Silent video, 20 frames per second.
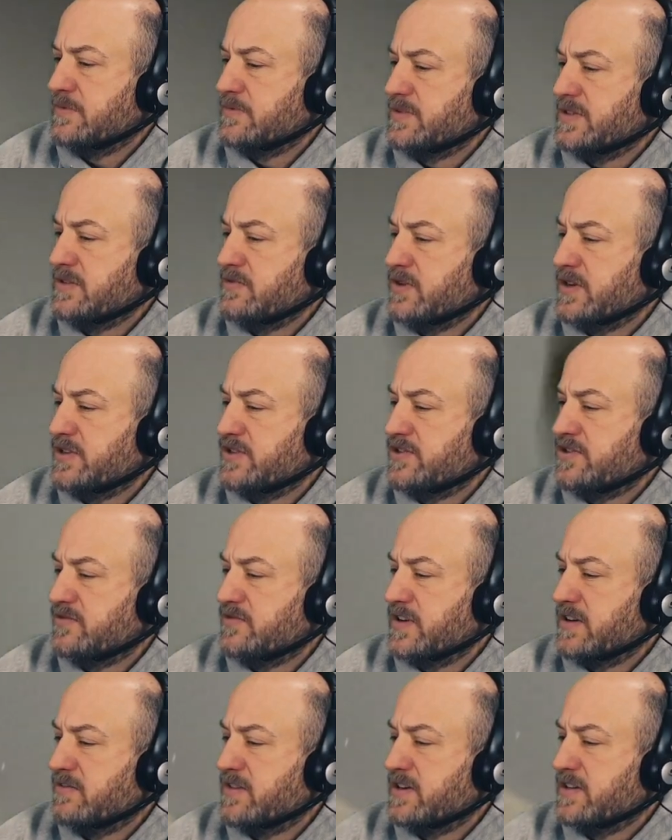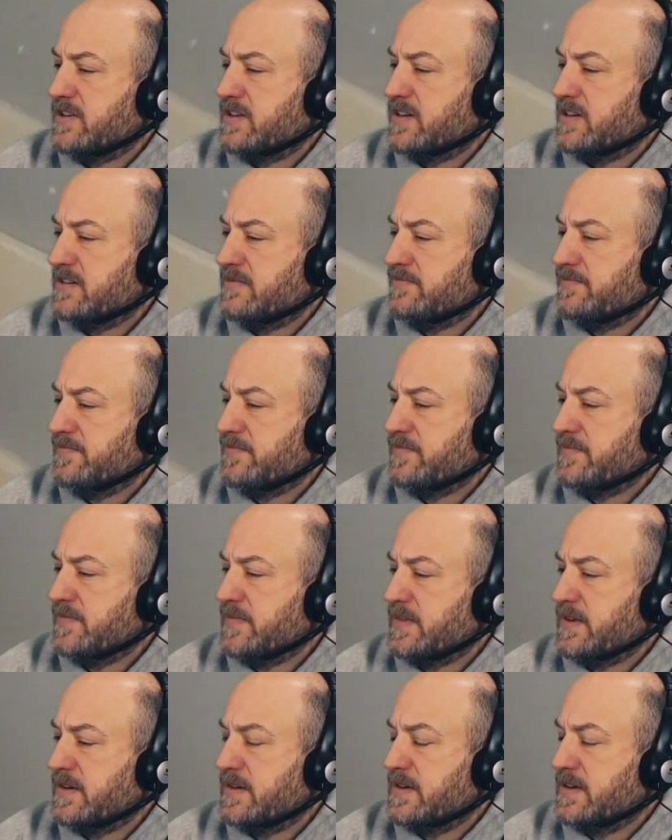see register vent right there?
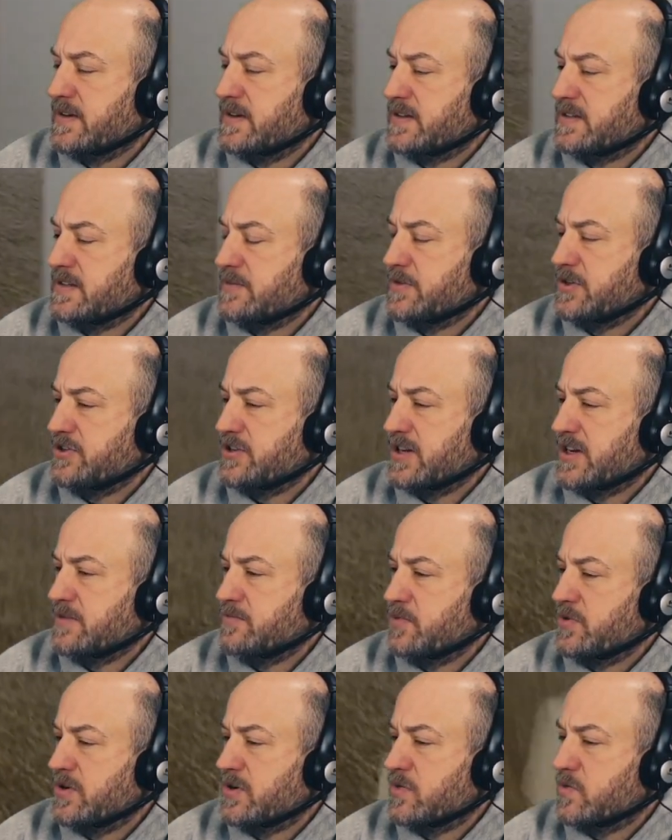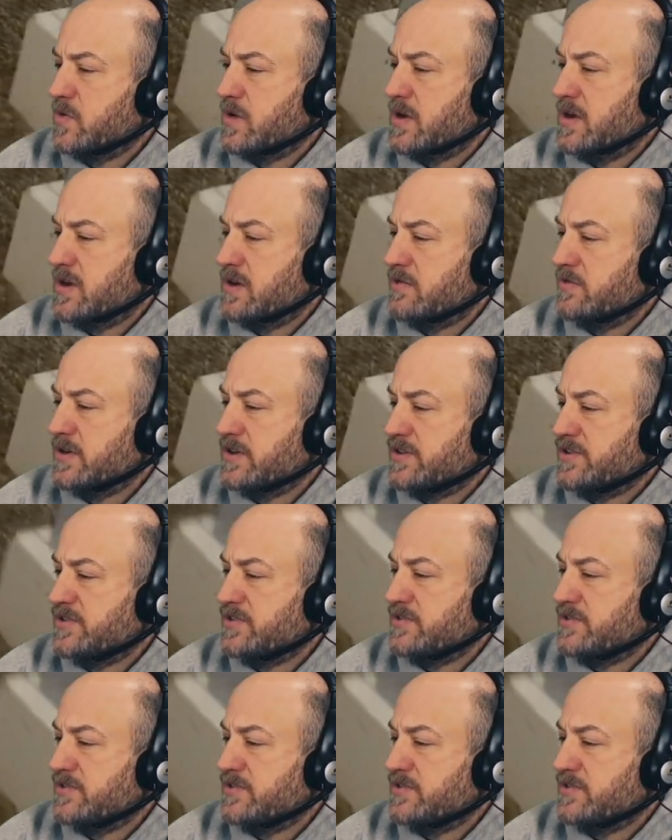Somebody tried to put a wall register